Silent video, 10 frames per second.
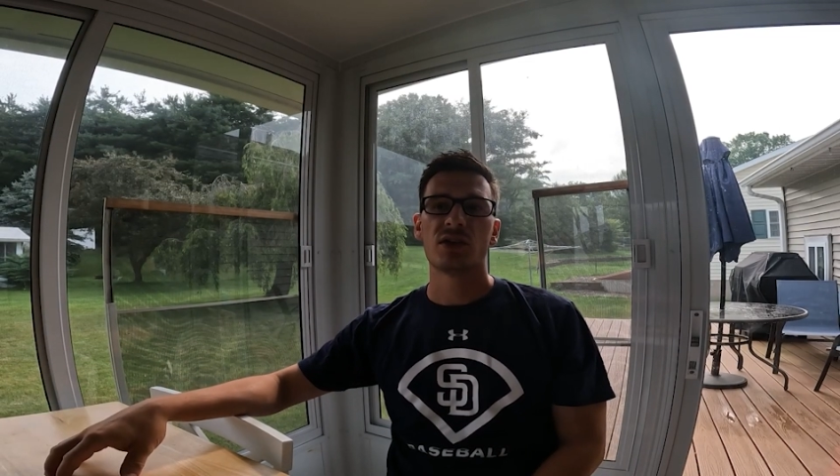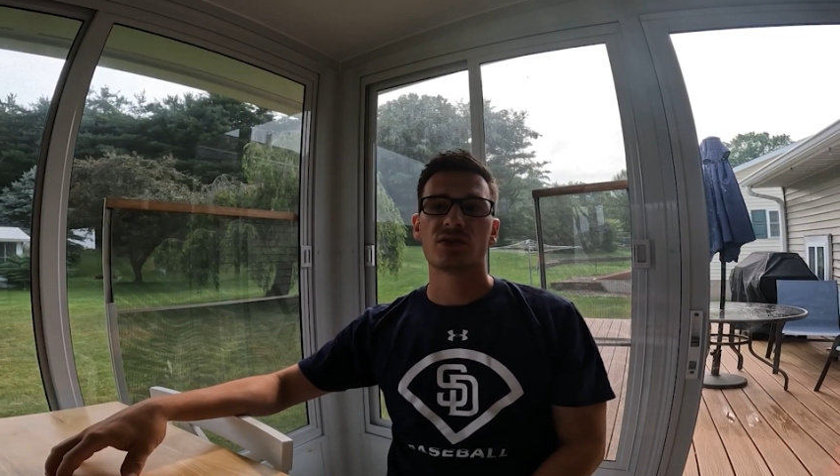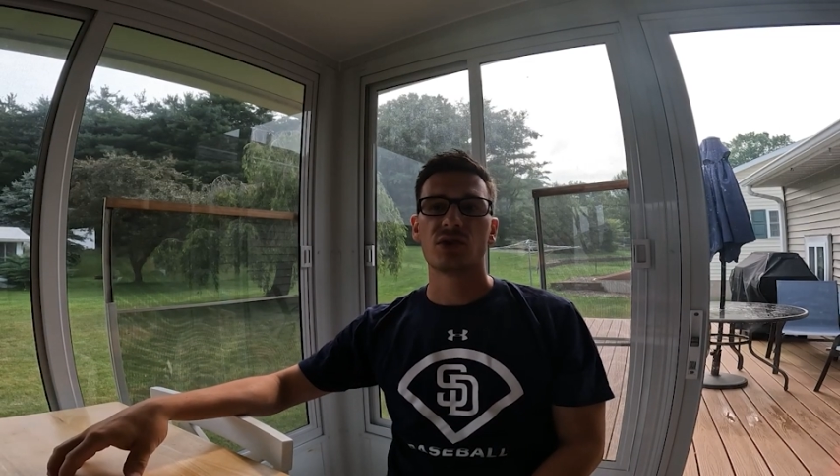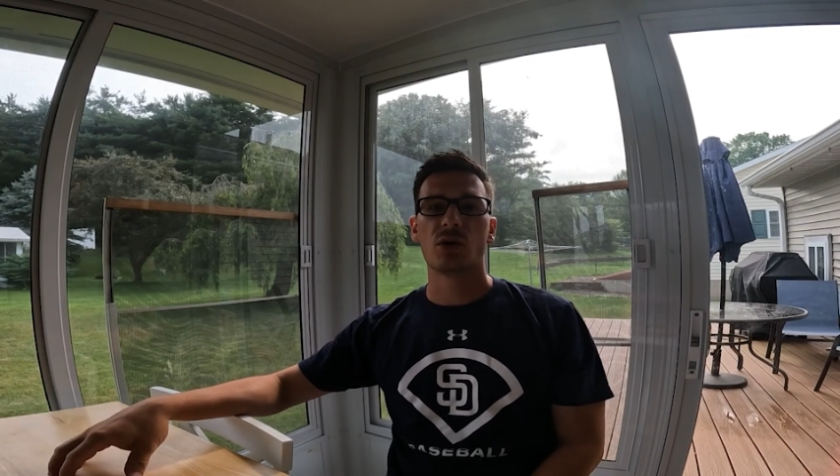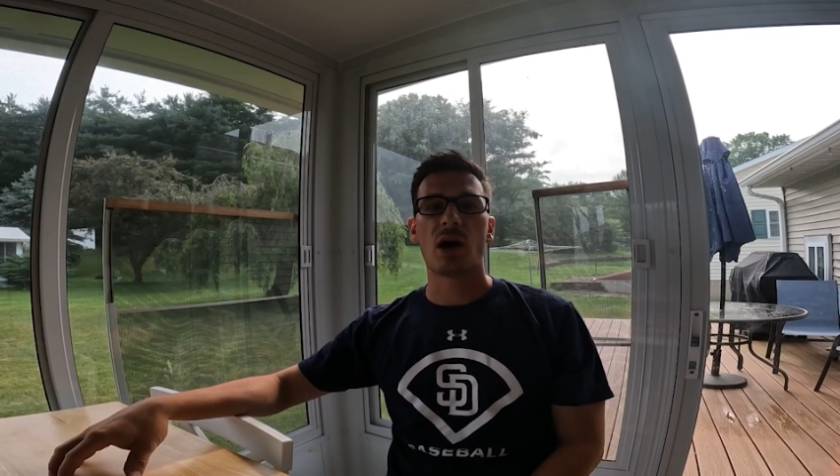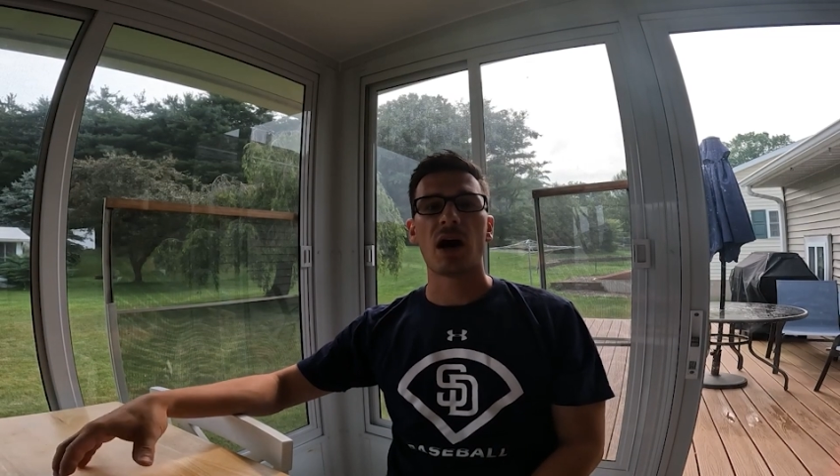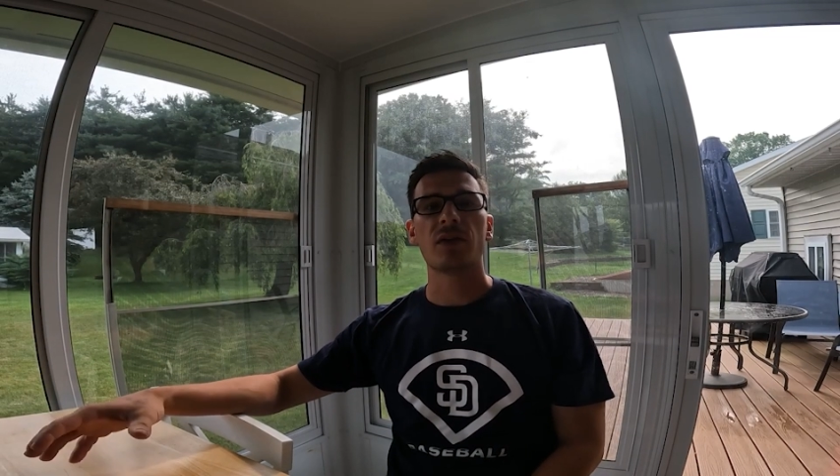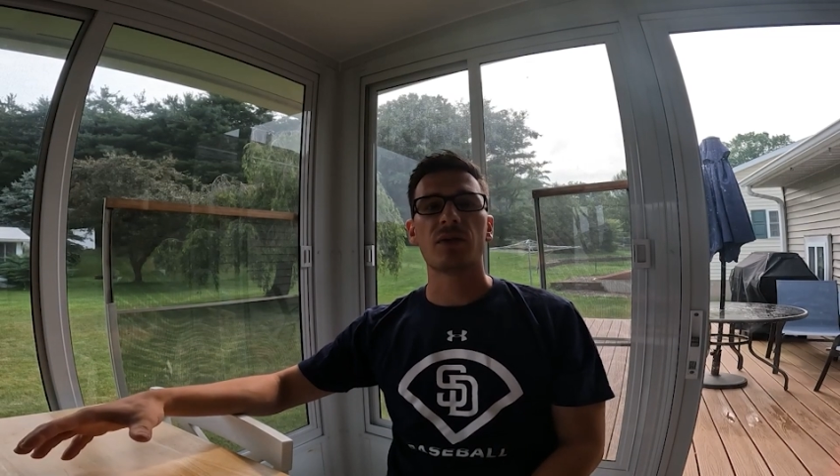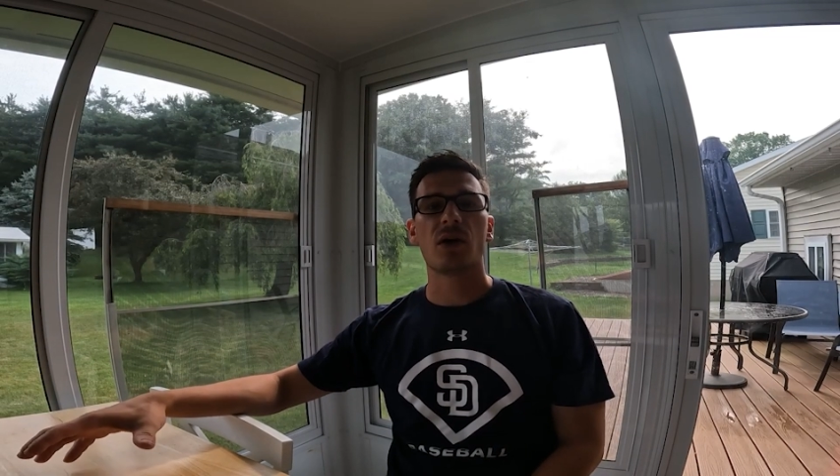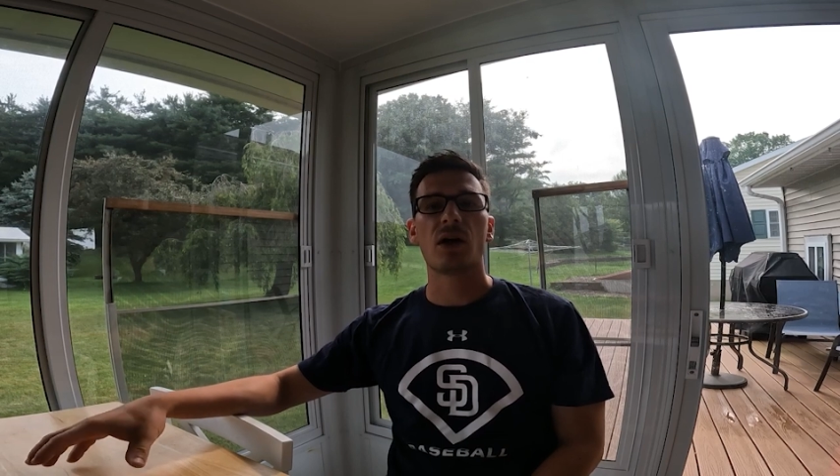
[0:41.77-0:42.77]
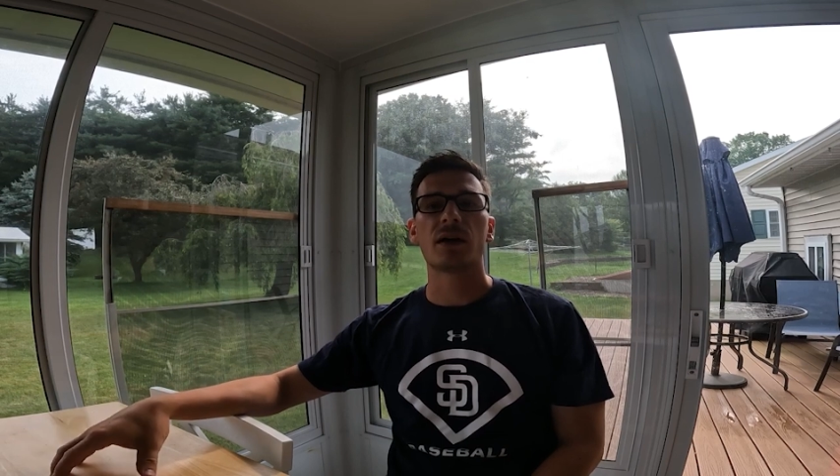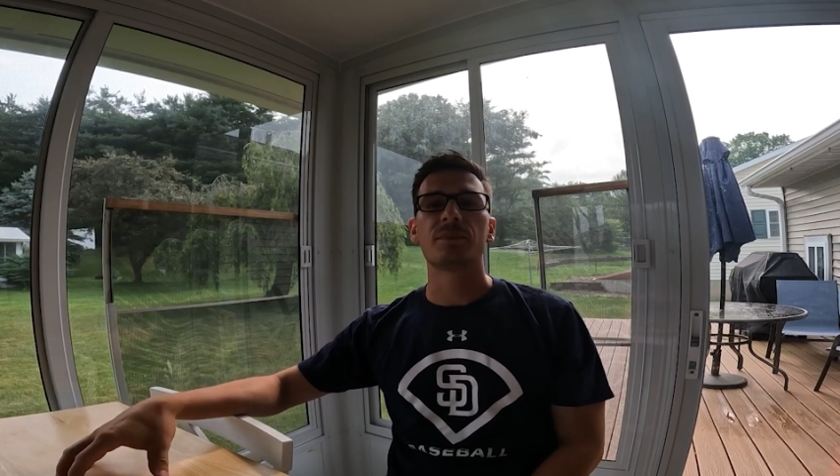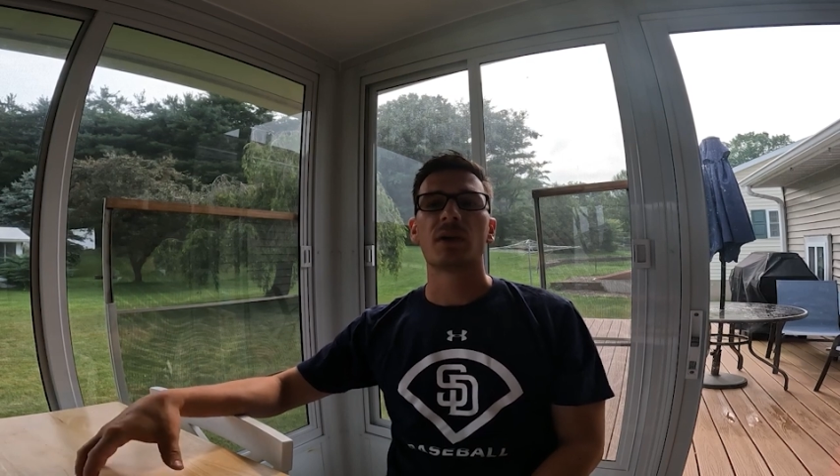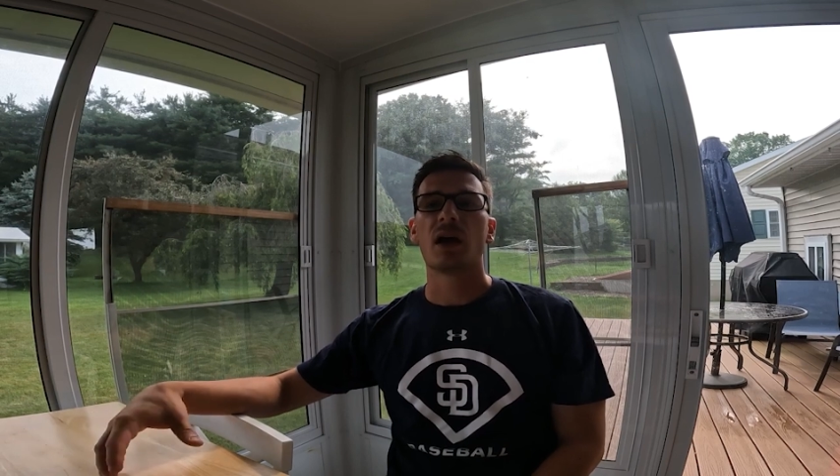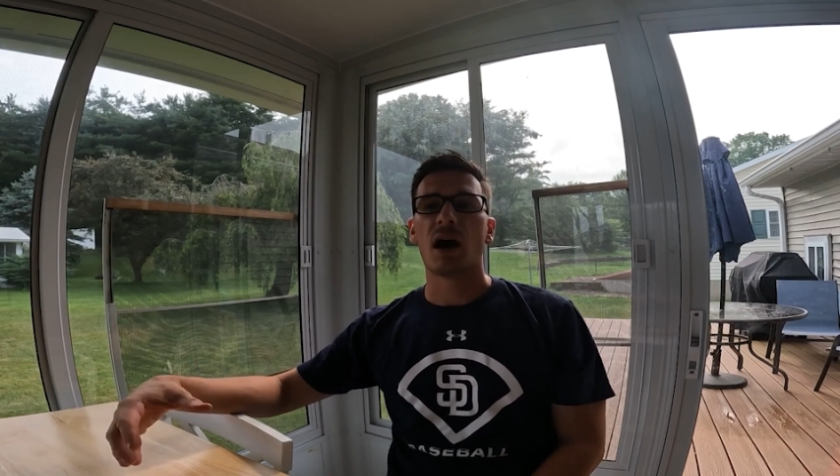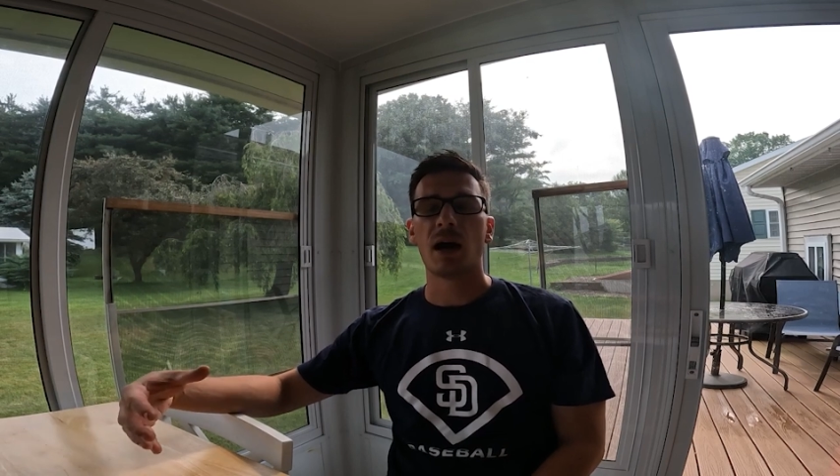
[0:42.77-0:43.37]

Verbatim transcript: So I thought